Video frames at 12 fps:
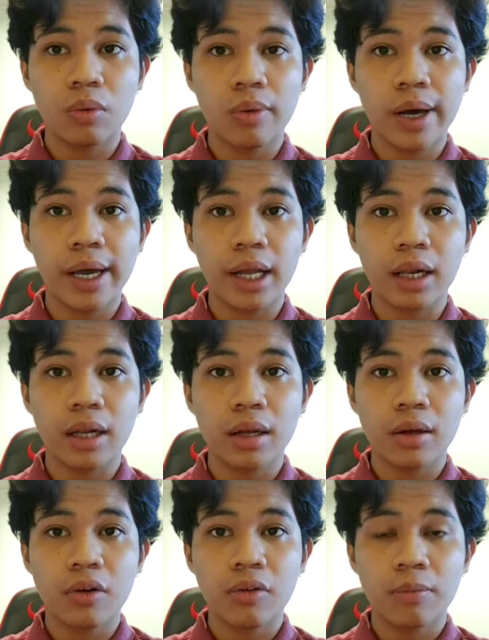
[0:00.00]
while
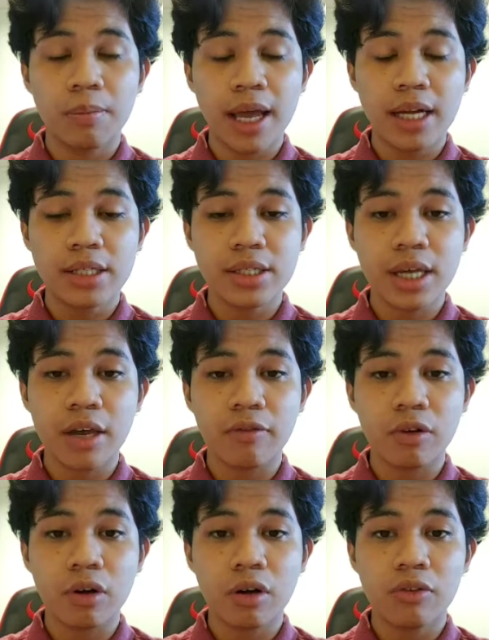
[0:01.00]
plants have
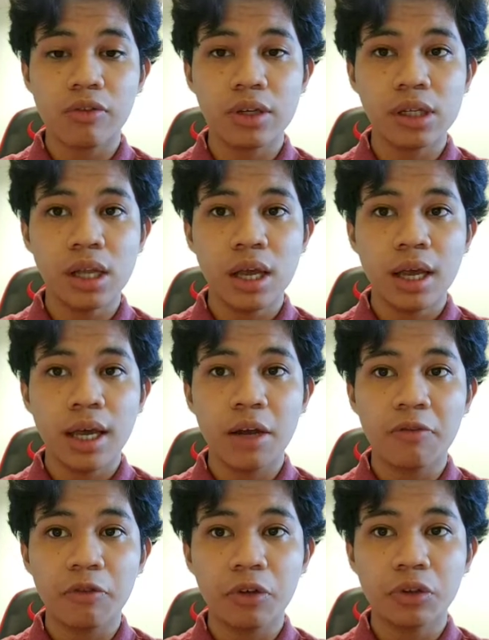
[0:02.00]
chlorophyll
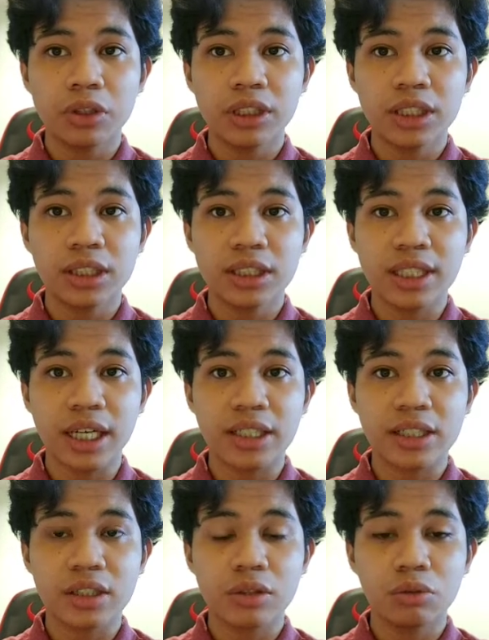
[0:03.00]
and
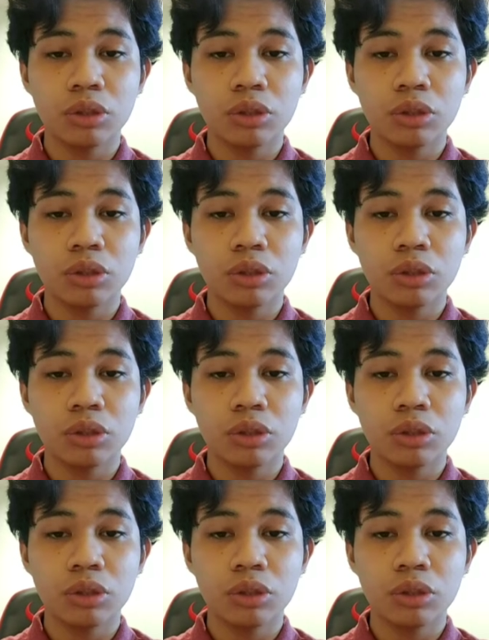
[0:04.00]
photosynthesize,